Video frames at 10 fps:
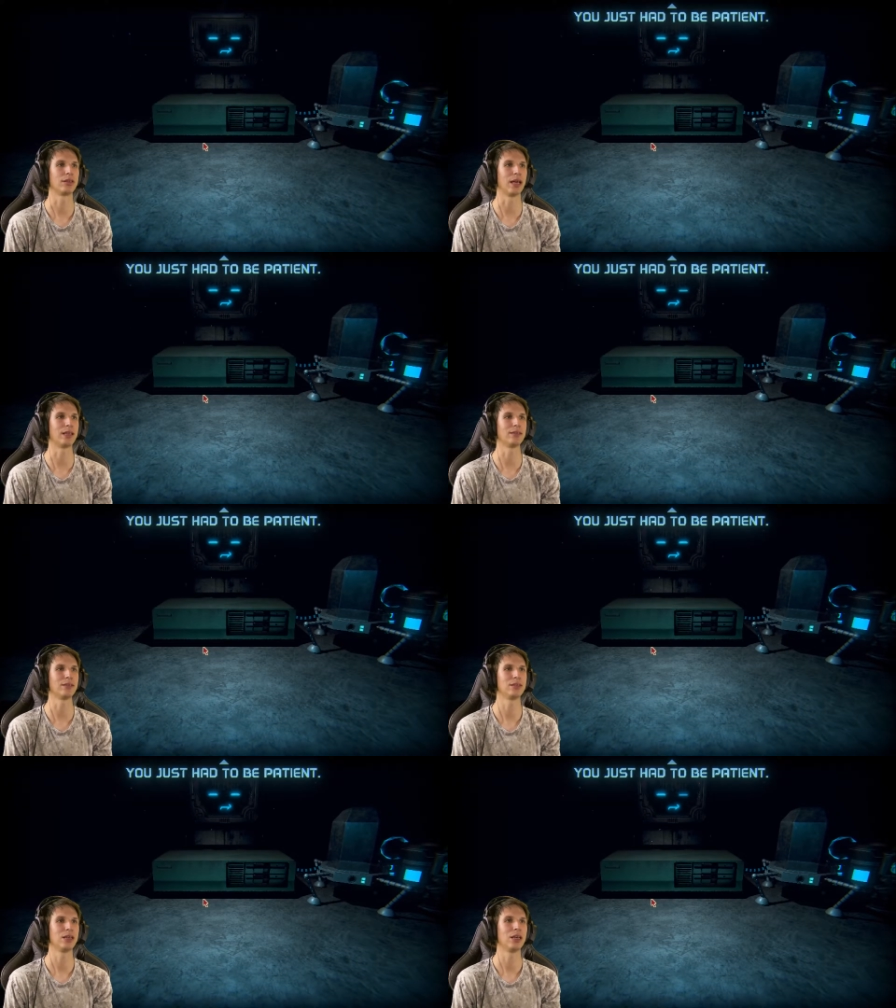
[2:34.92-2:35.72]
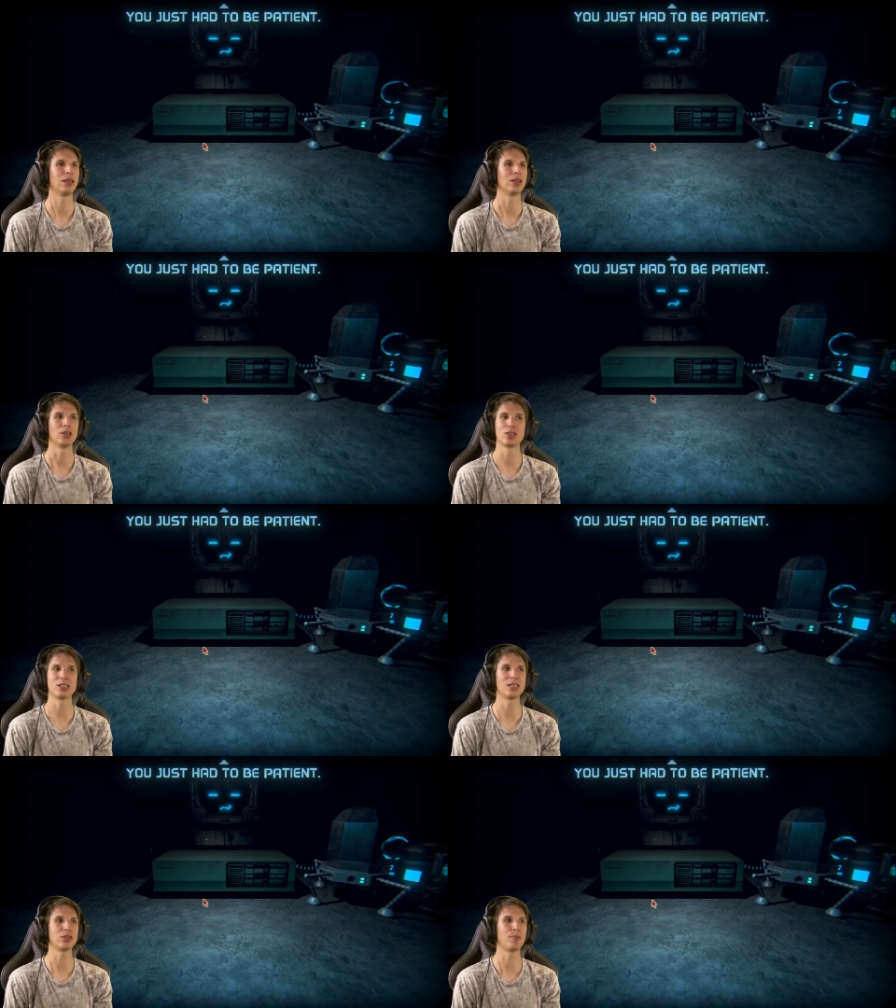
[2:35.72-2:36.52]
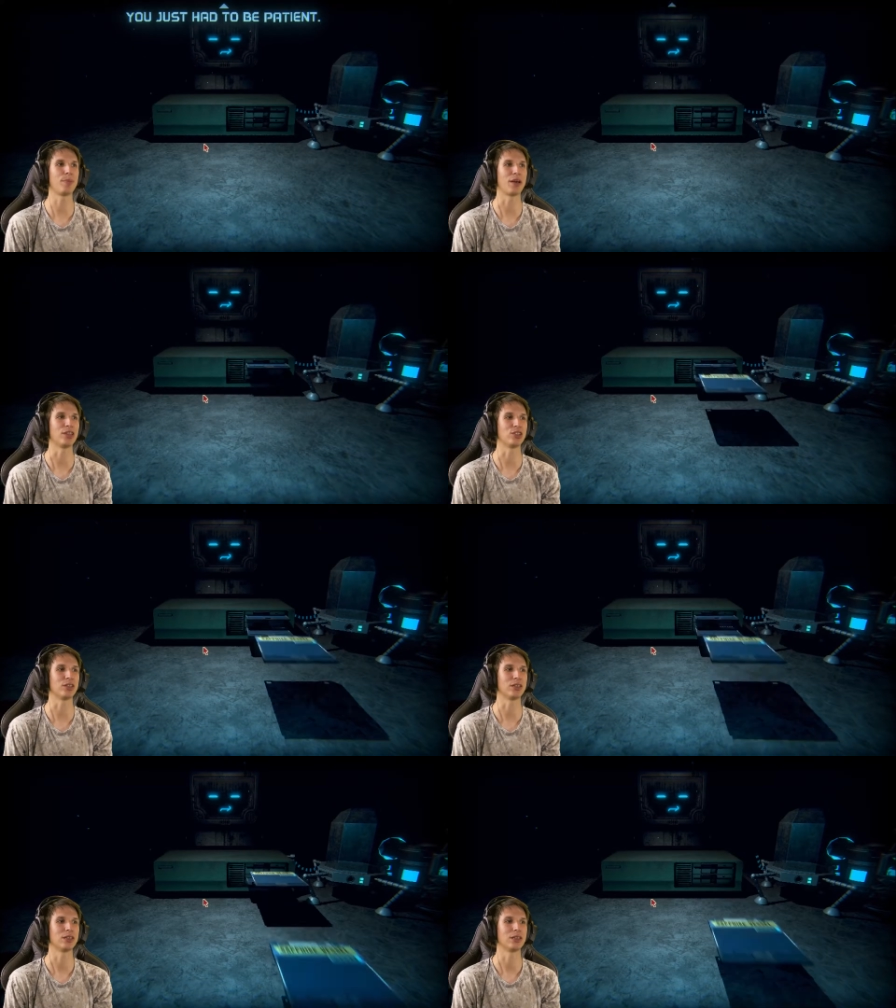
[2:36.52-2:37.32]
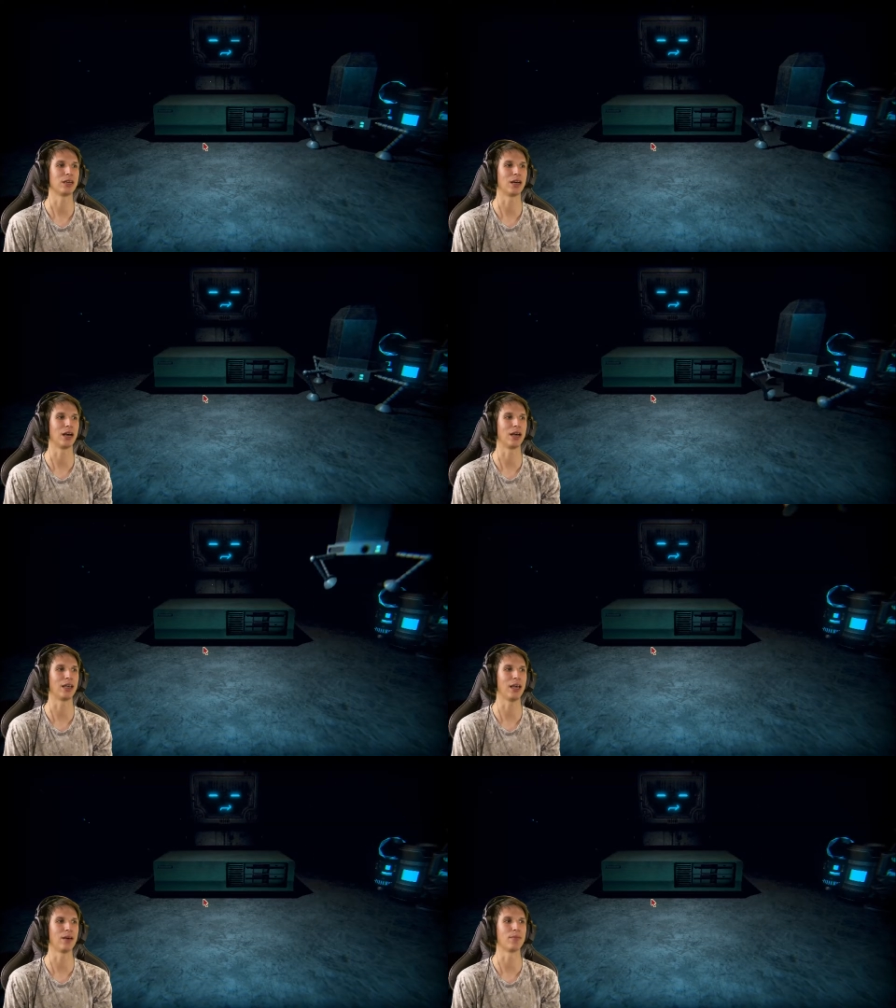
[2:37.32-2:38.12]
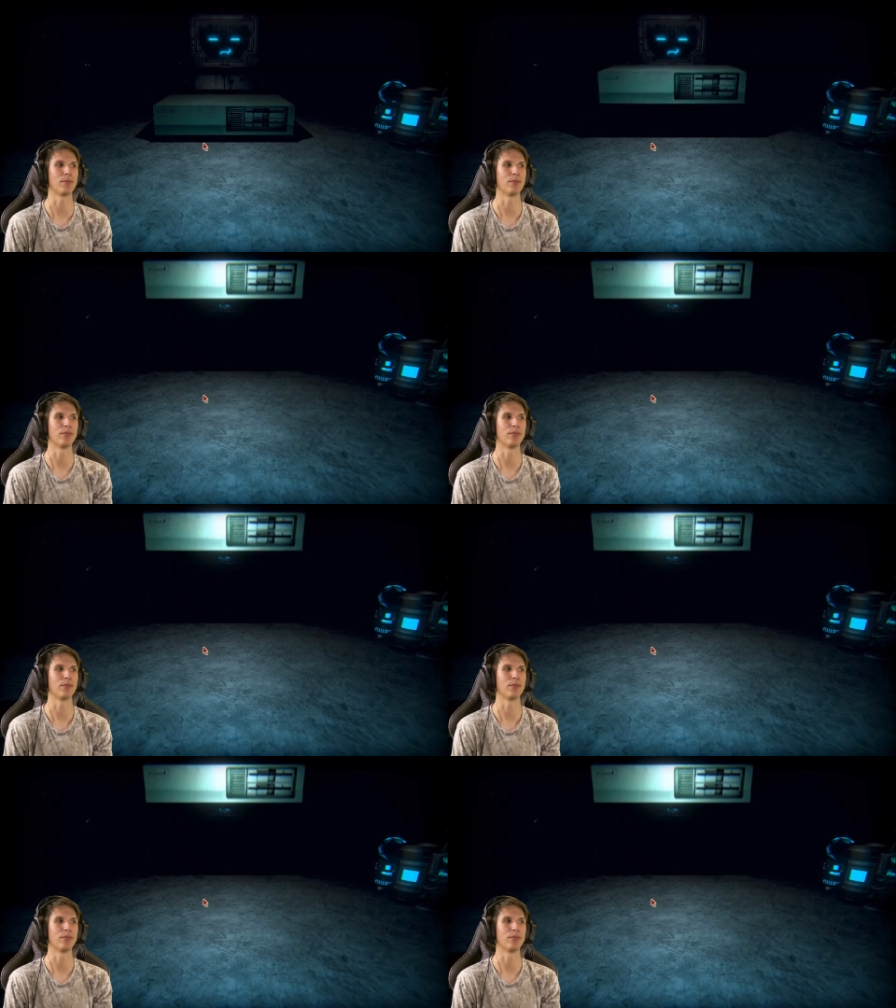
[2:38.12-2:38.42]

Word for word: Dan, You just have to be patient. I am.